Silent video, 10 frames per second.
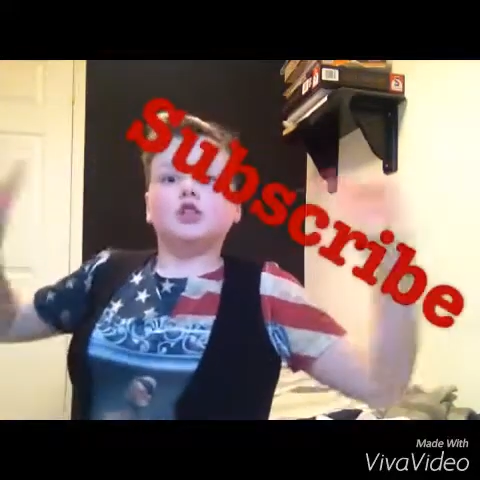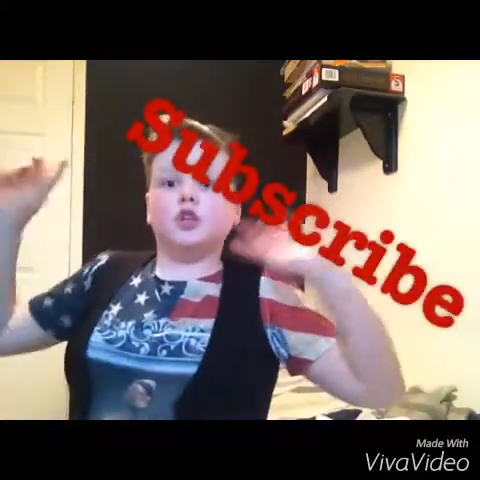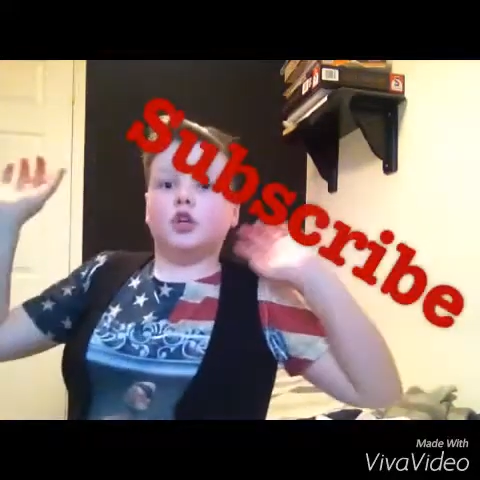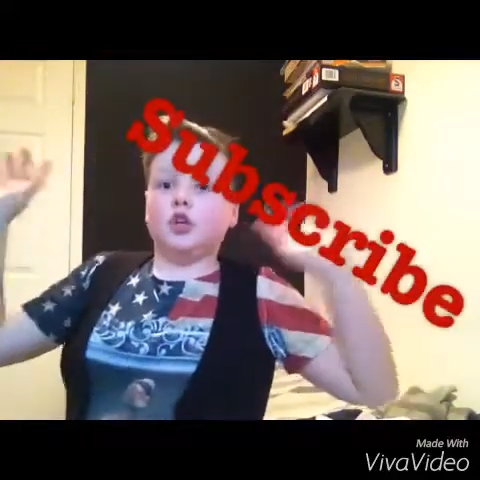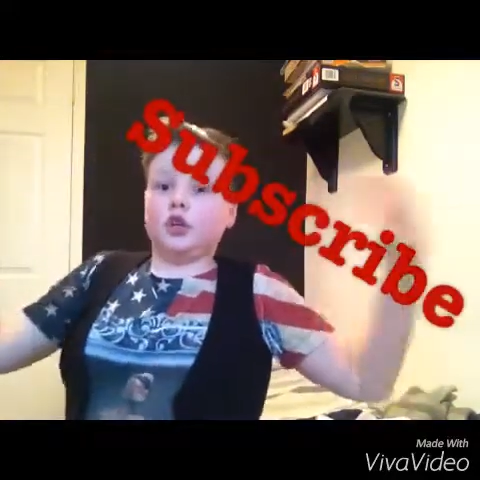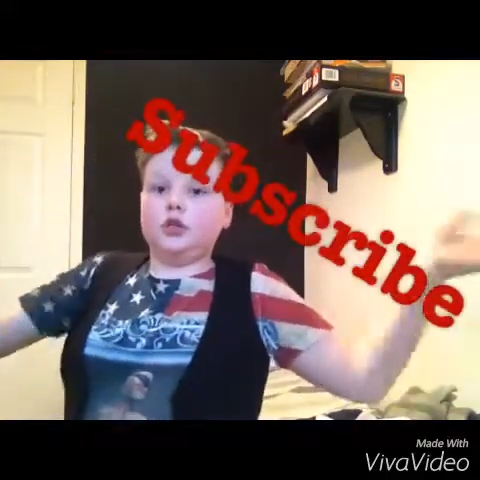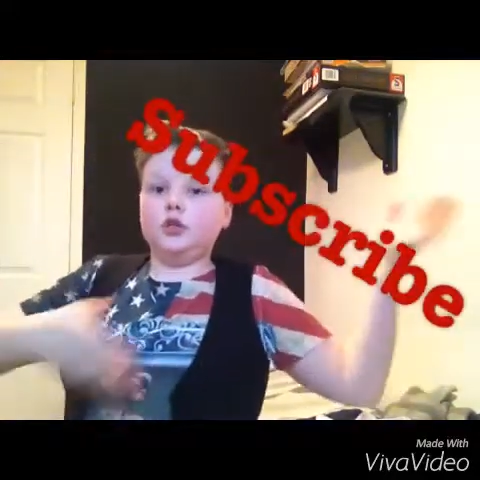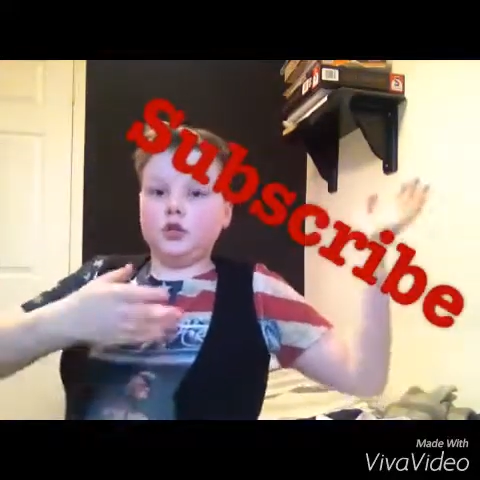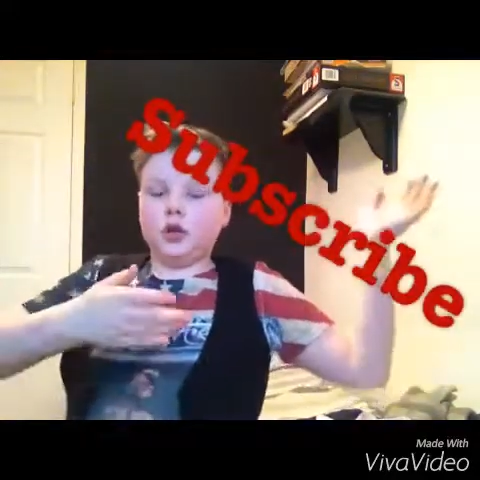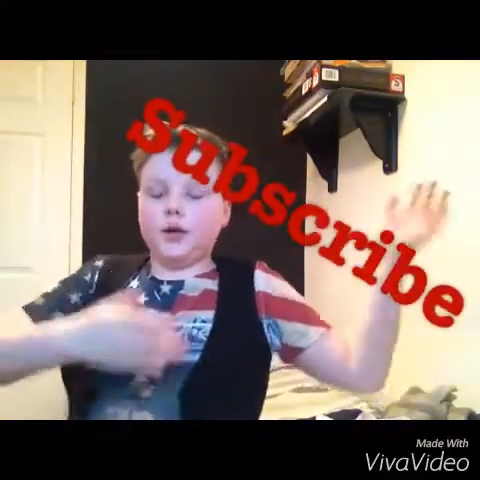So
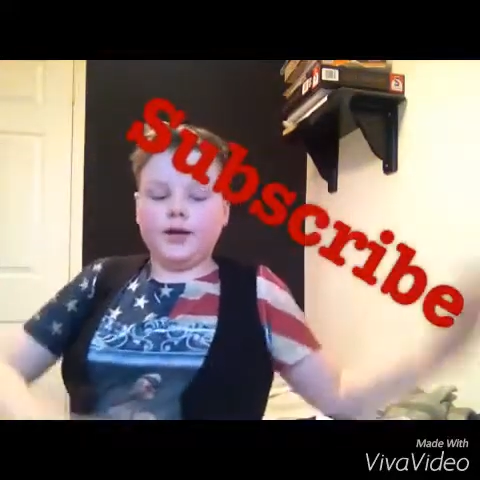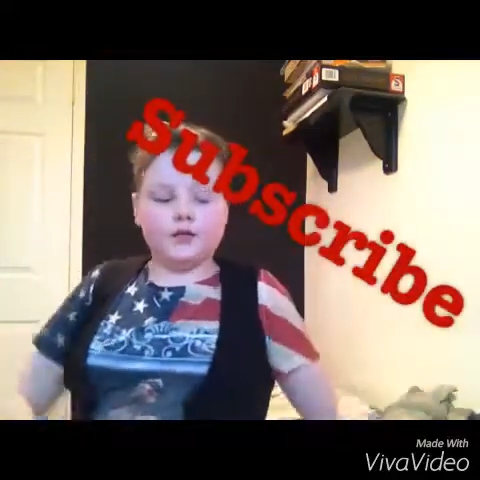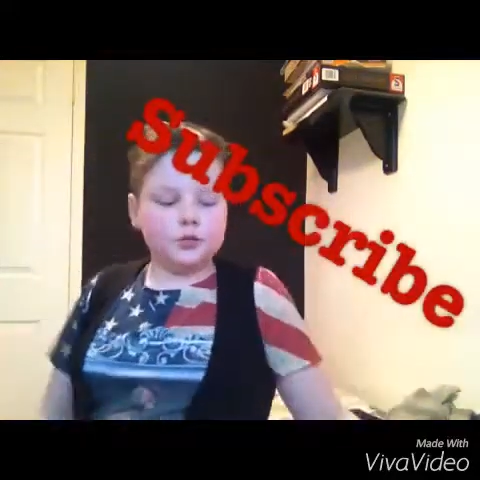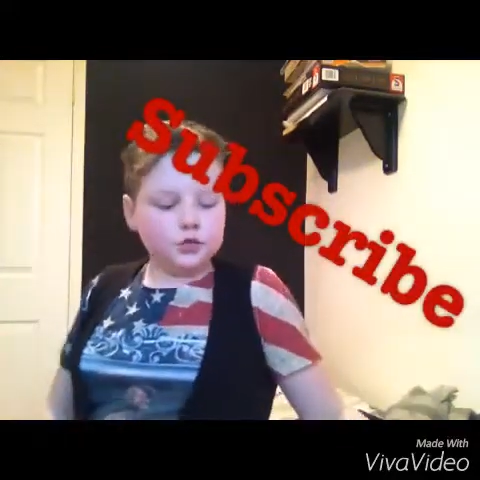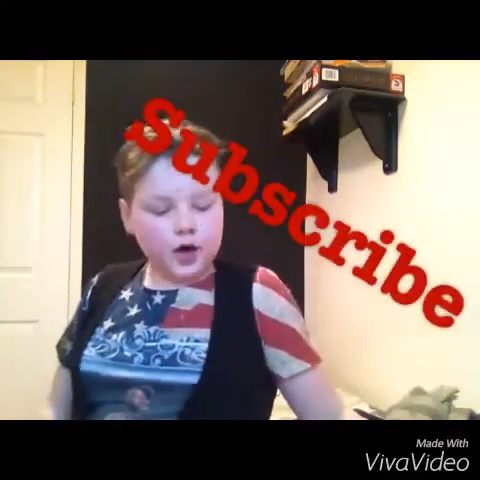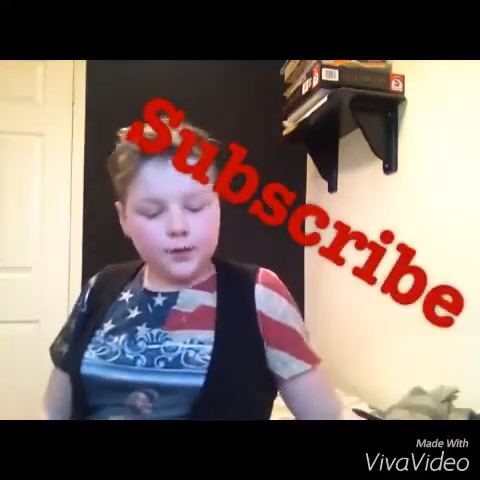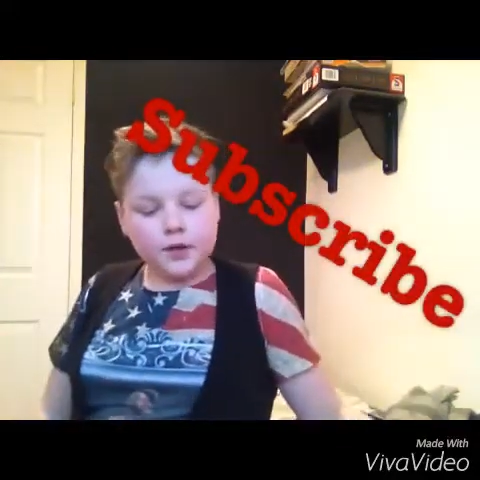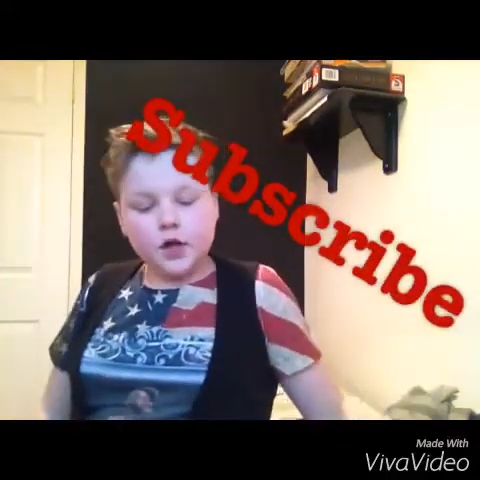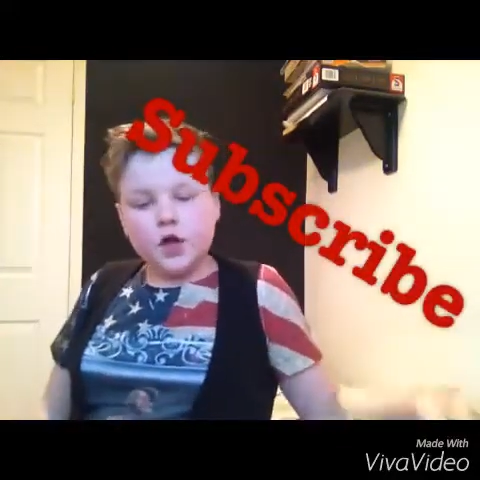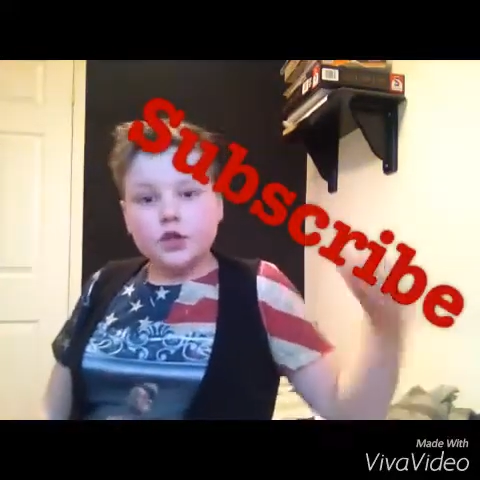go ahead and
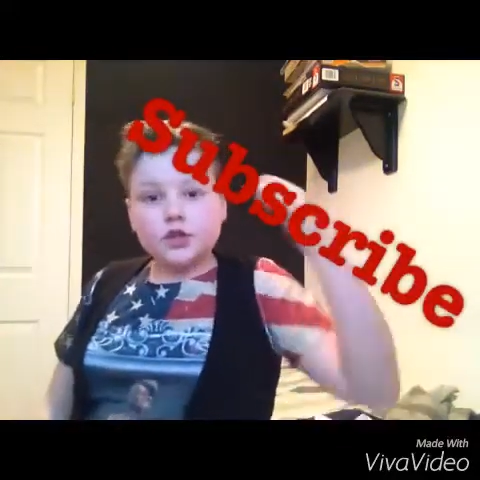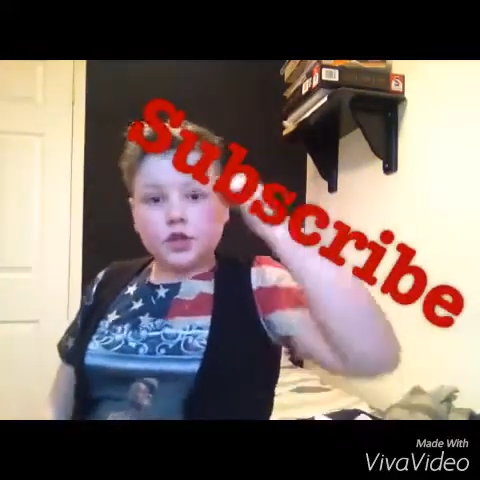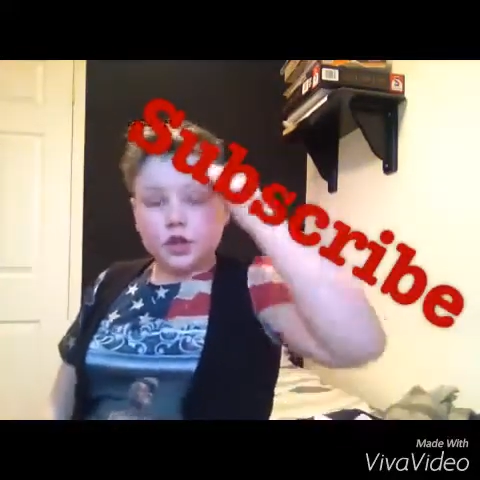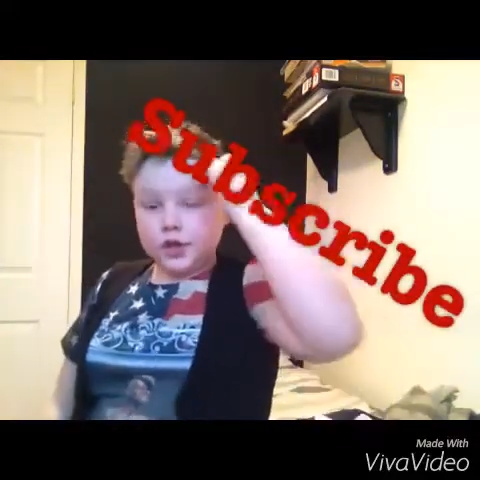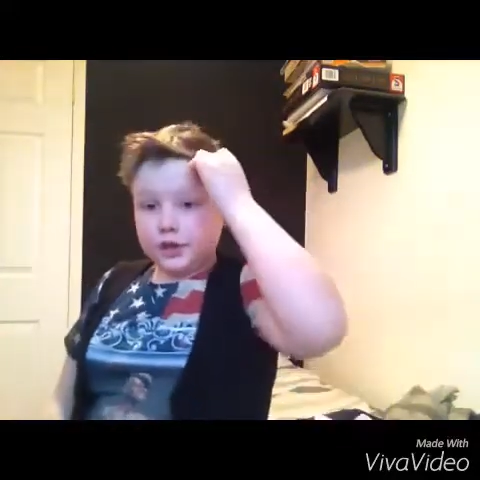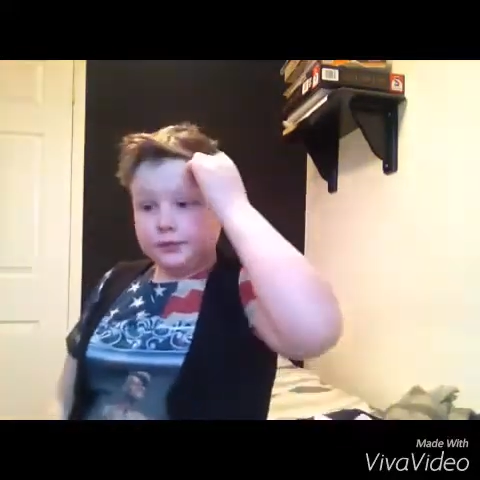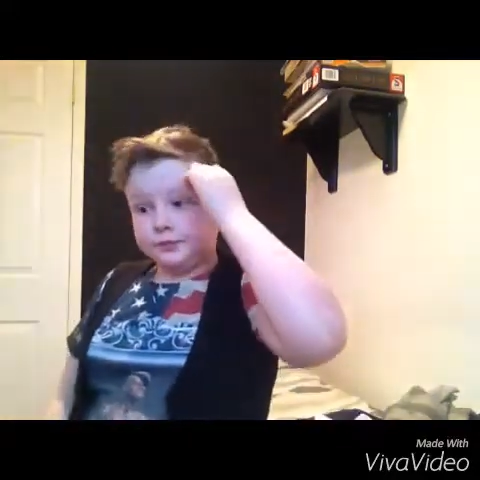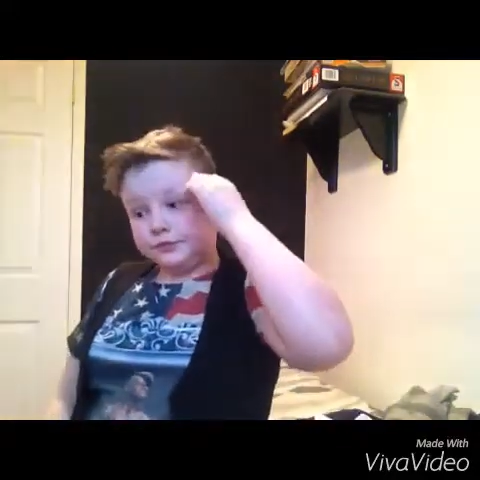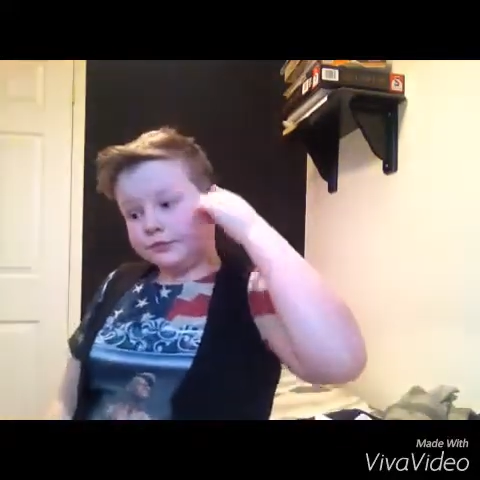subscribe. So